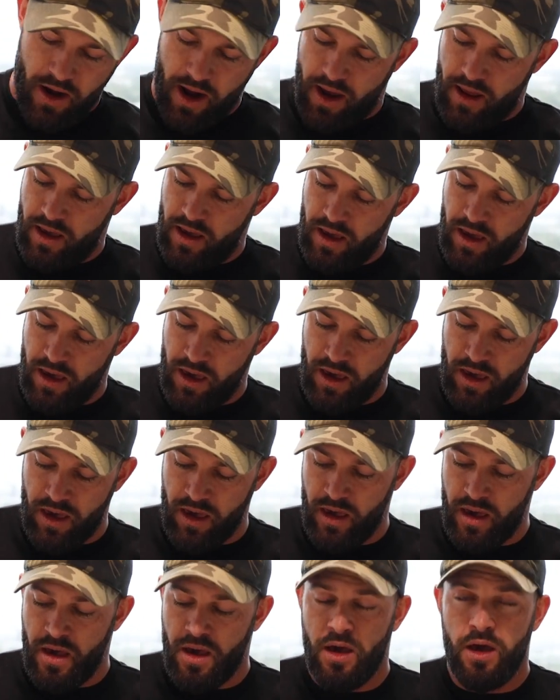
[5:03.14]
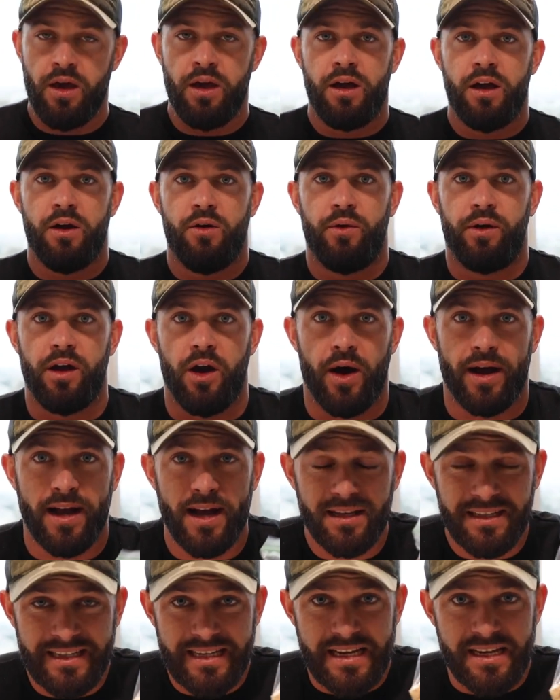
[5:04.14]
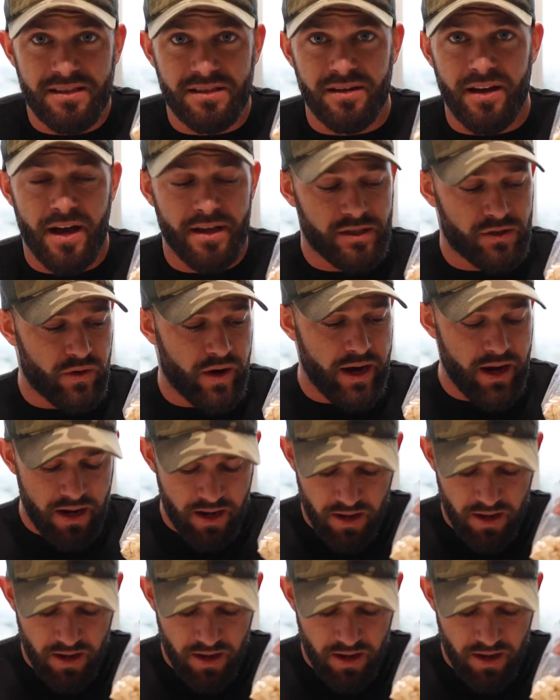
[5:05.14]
right, here we go. I got these nuts right